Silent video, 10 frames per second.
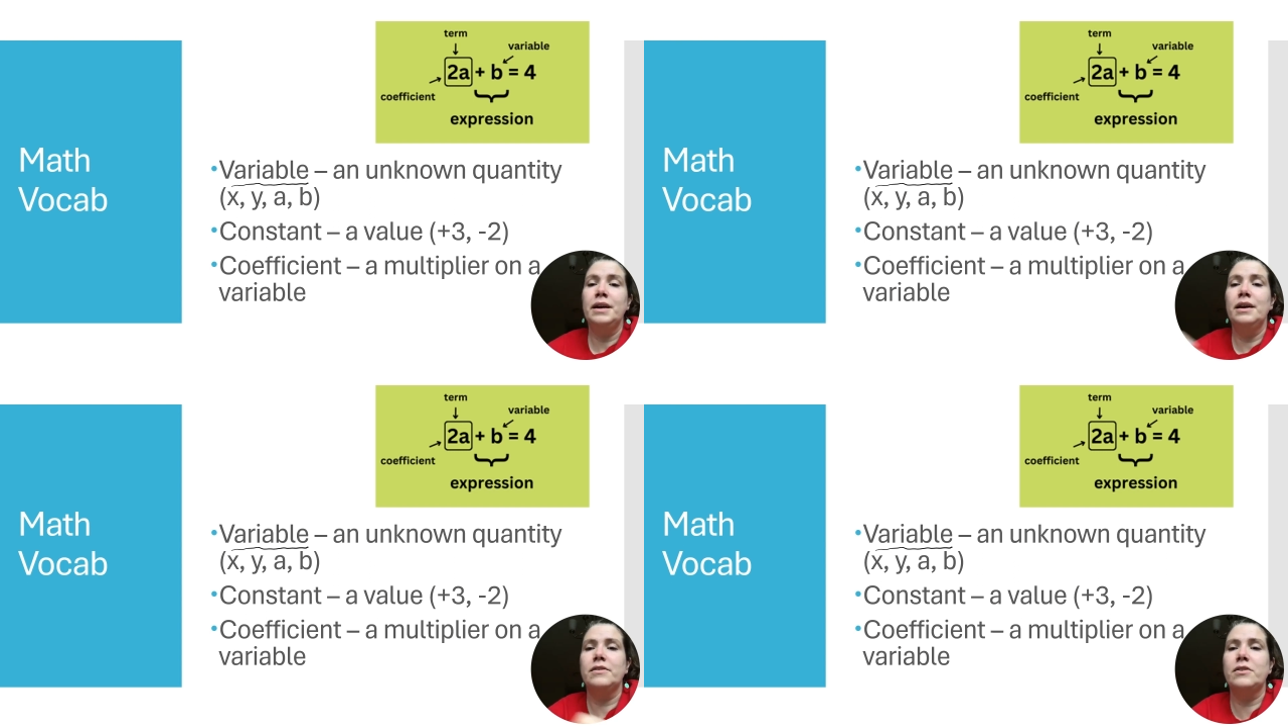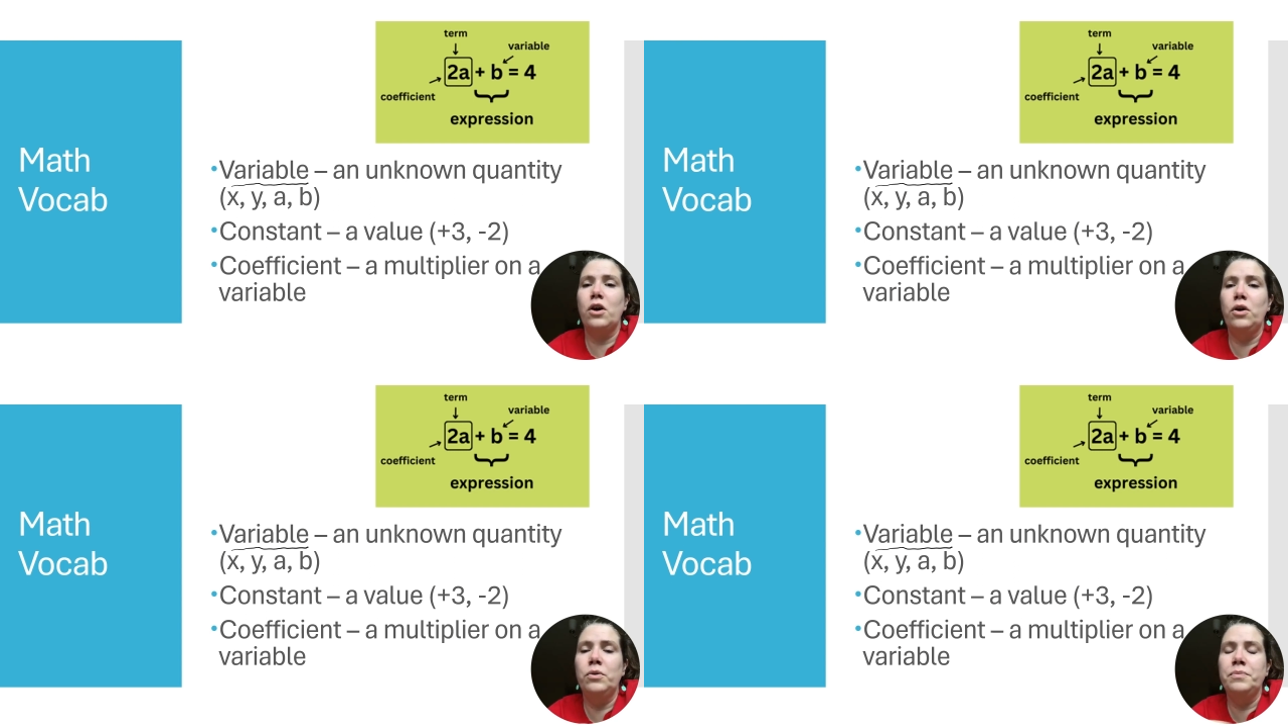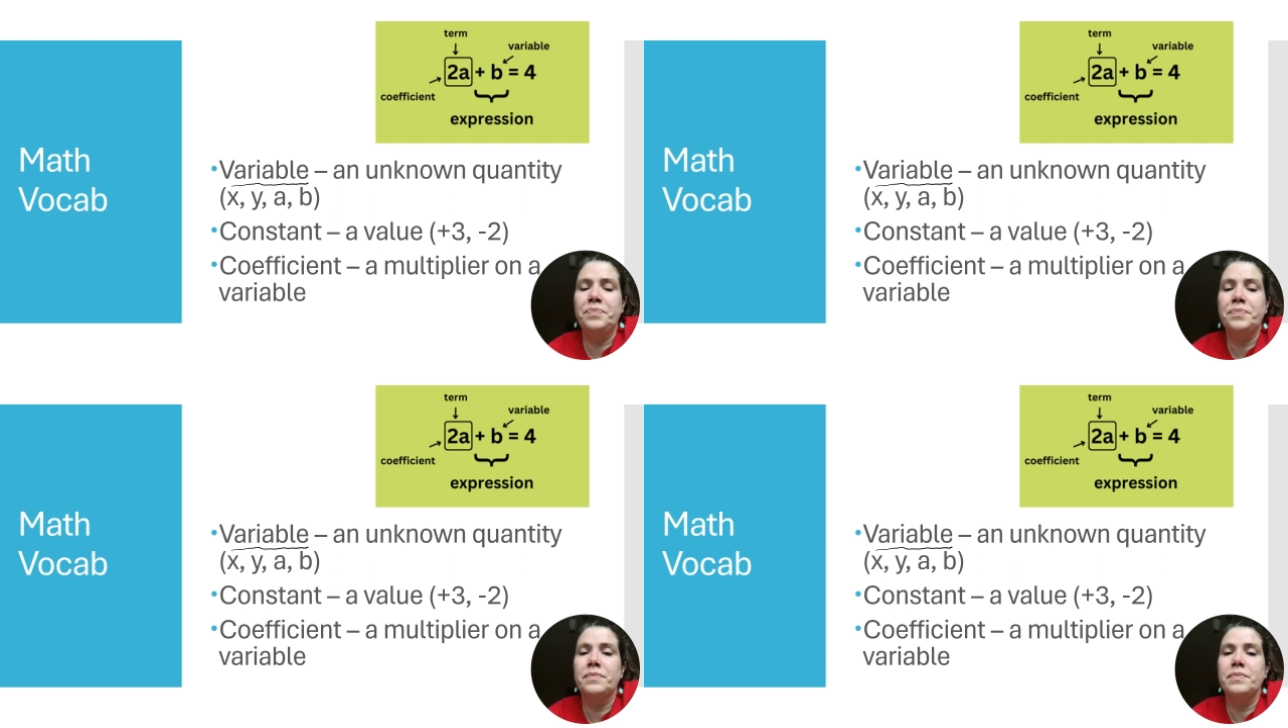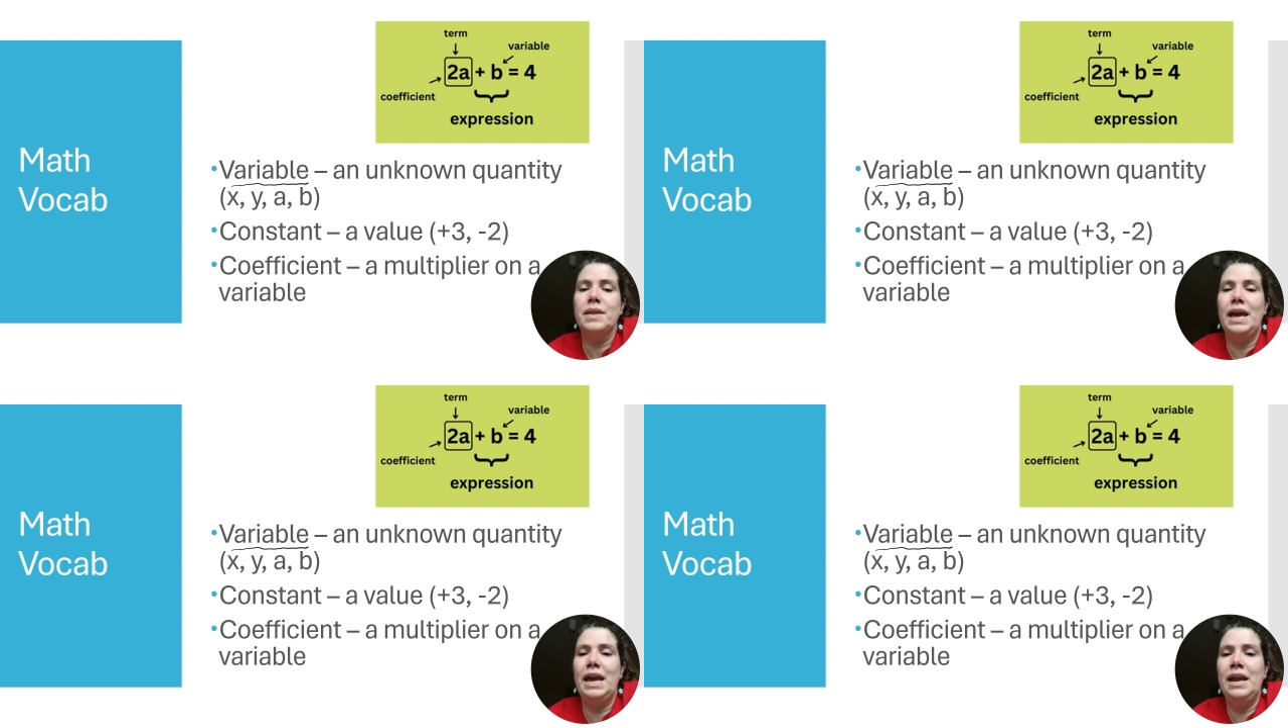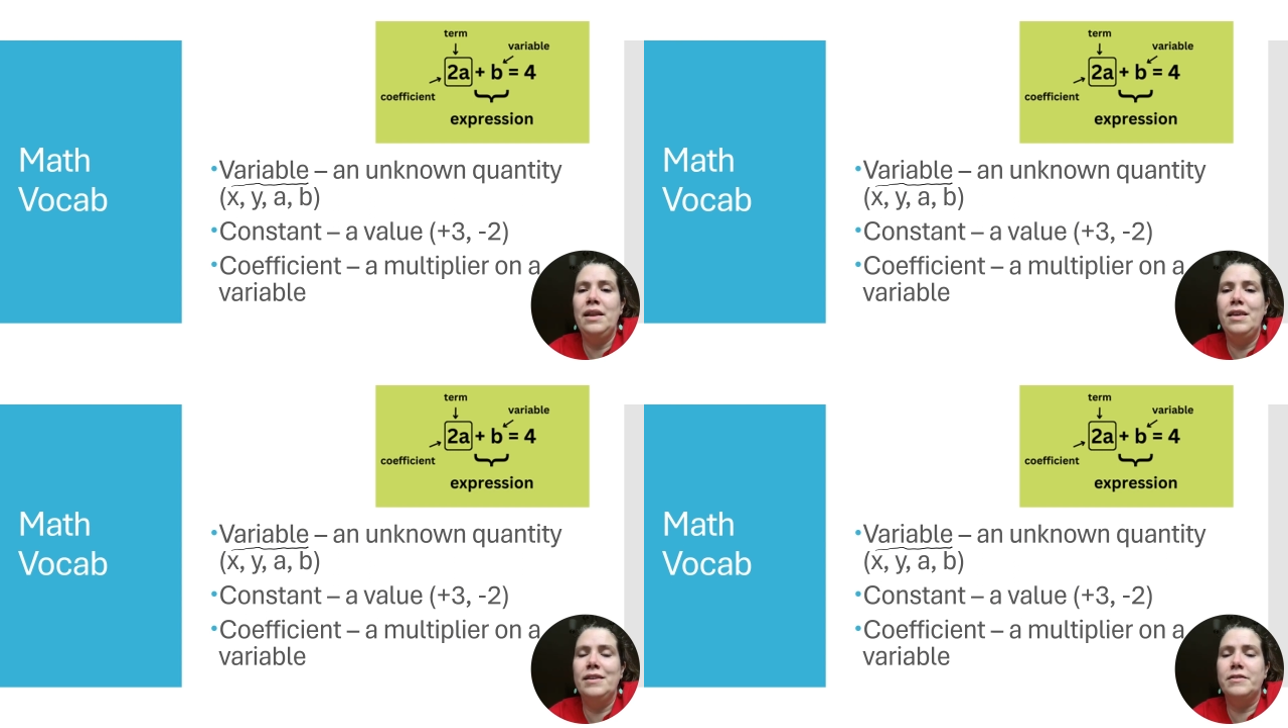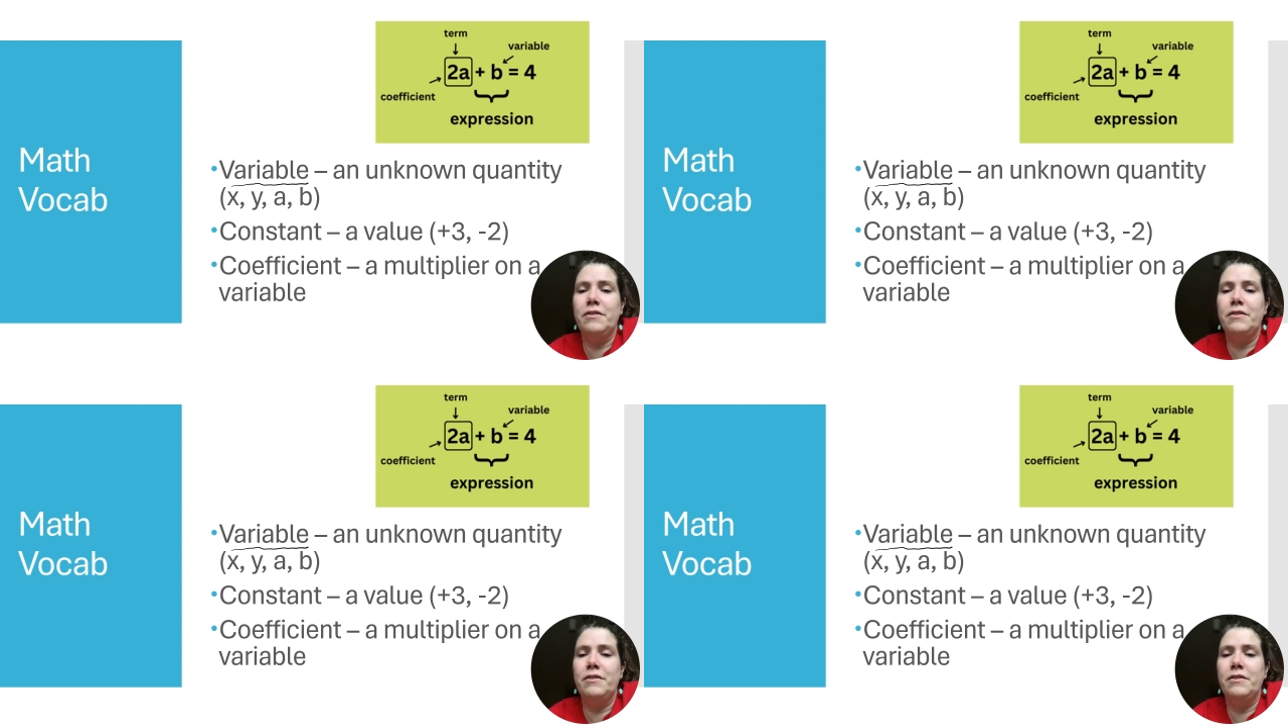So in this